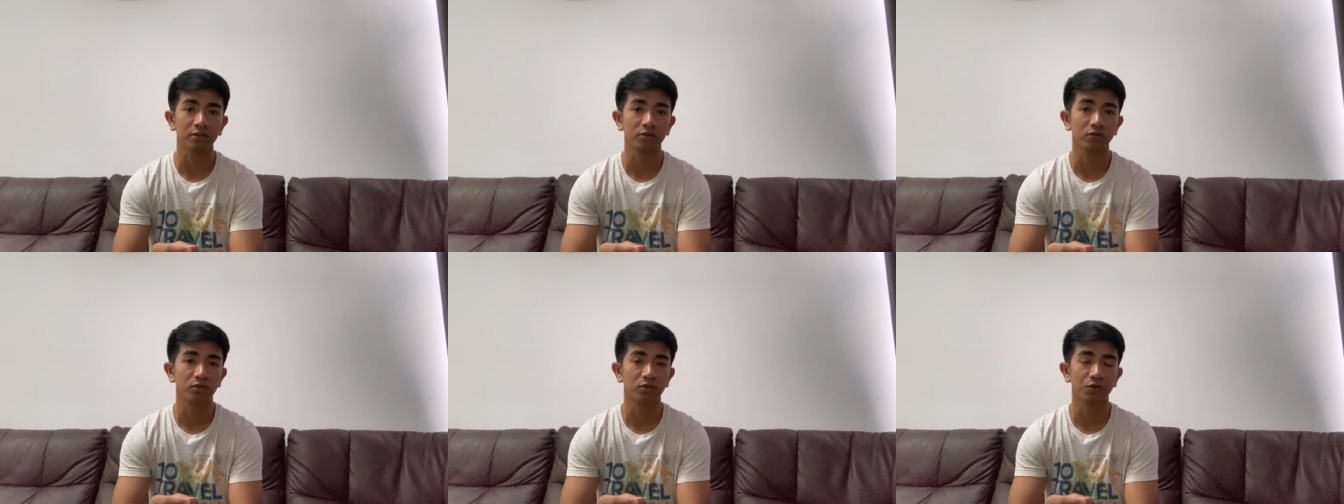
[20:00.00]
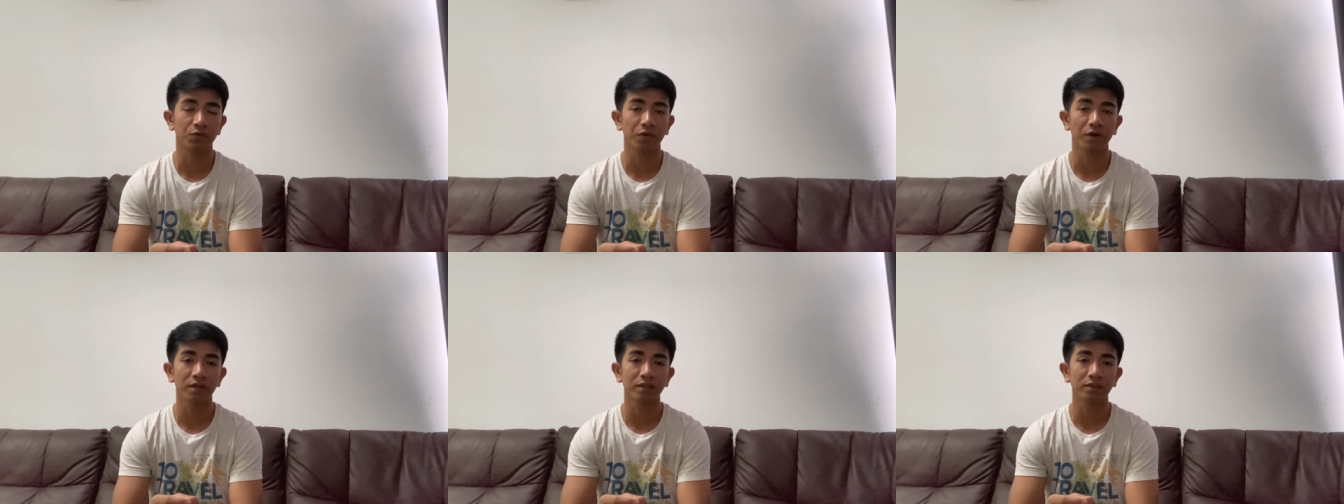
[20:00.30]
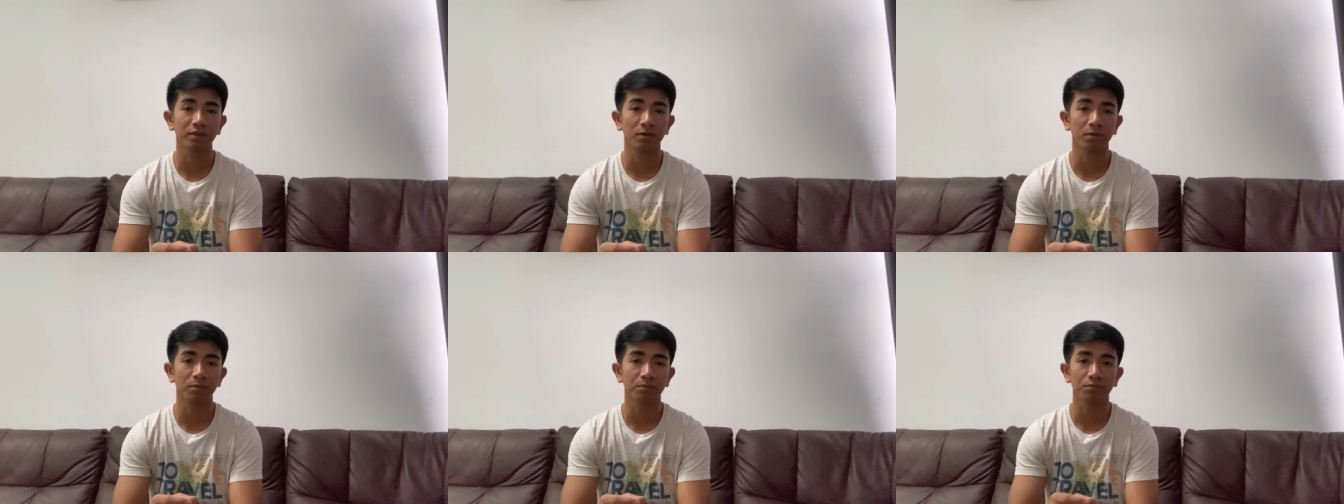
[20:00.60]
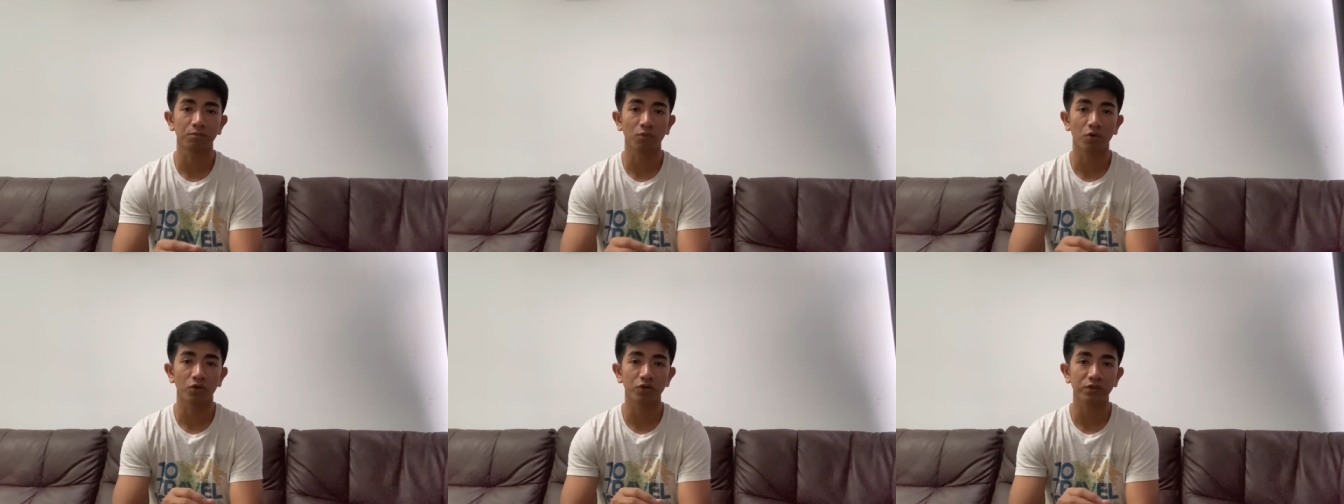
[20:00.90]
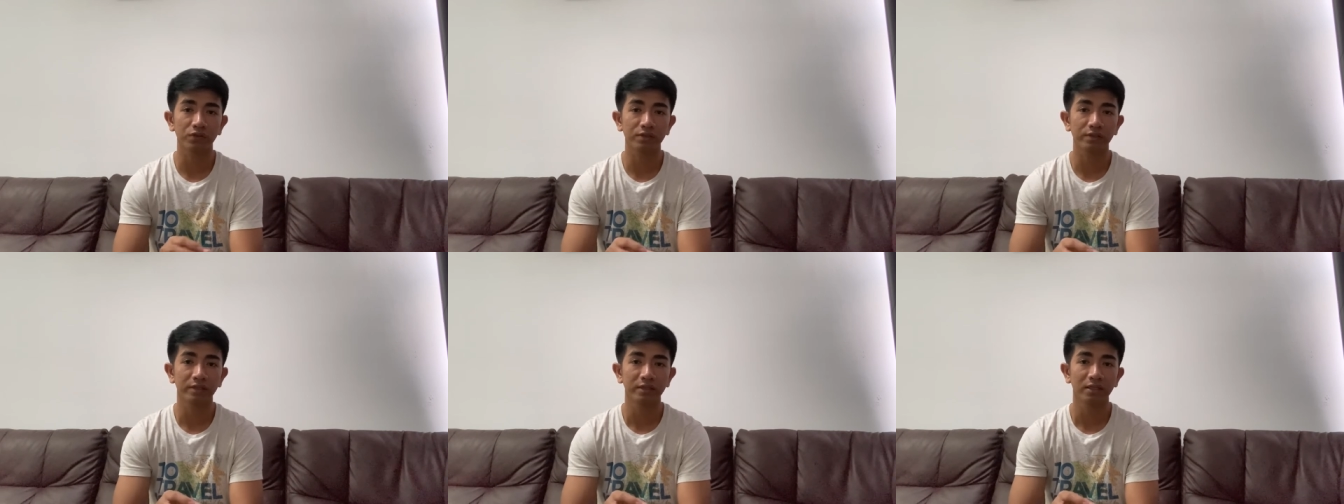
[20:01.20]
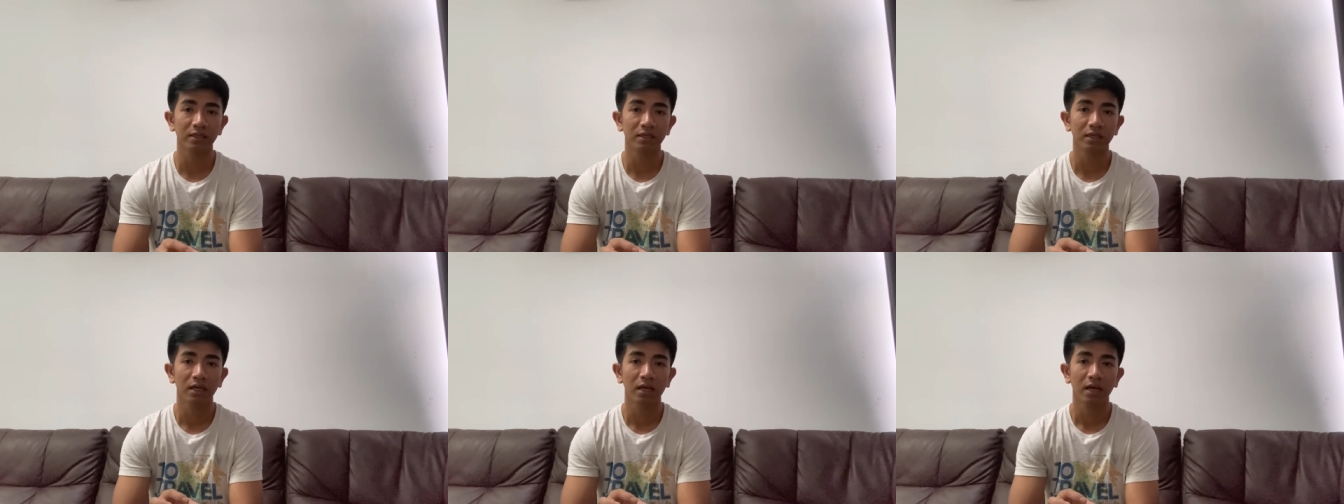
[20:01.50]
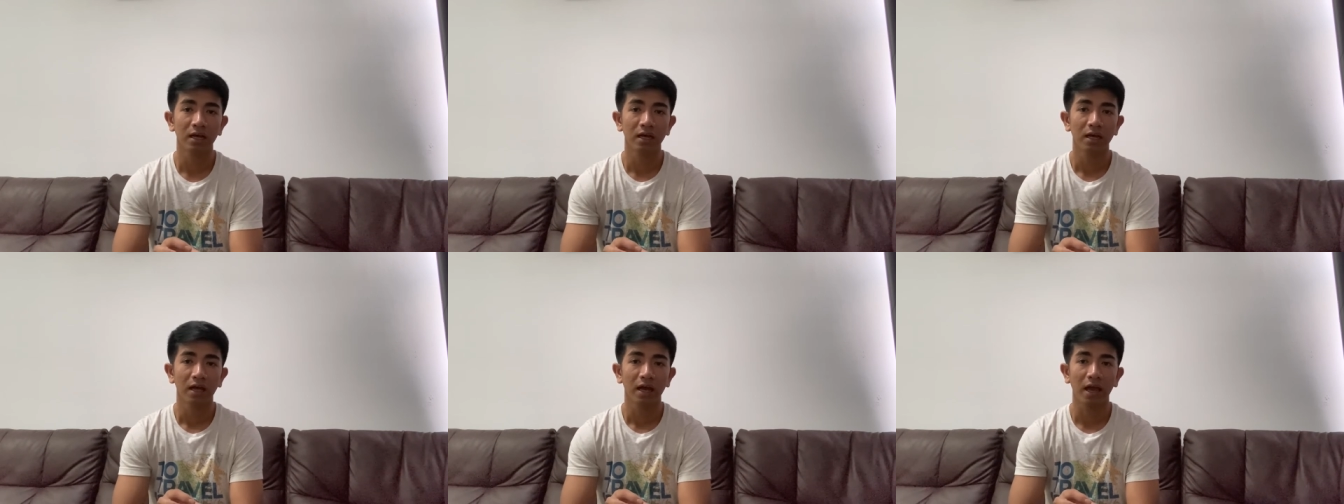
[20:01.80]
to dress modestly
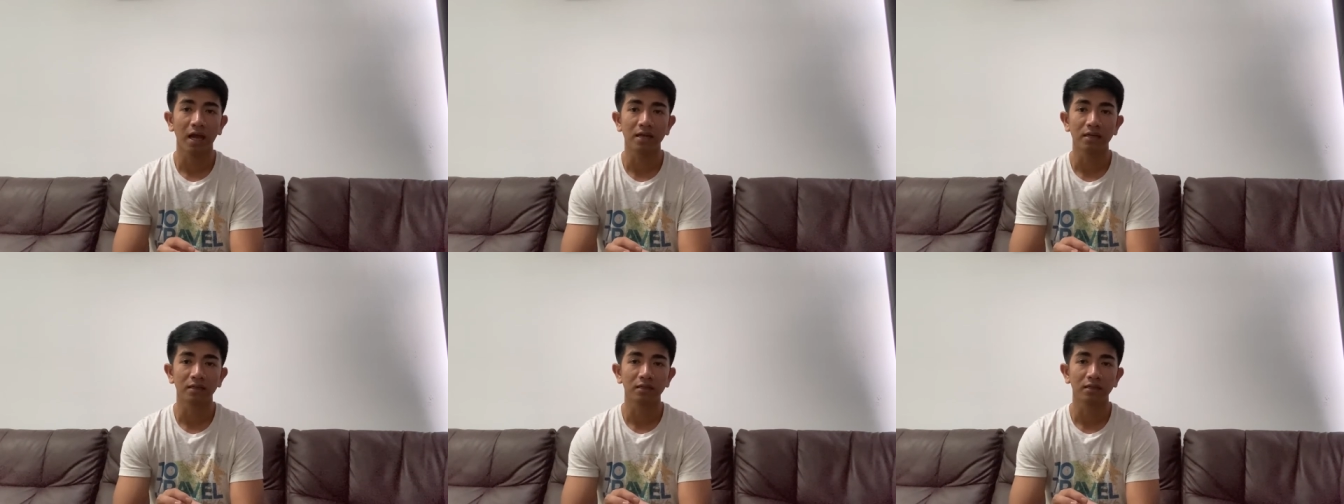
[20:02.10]
and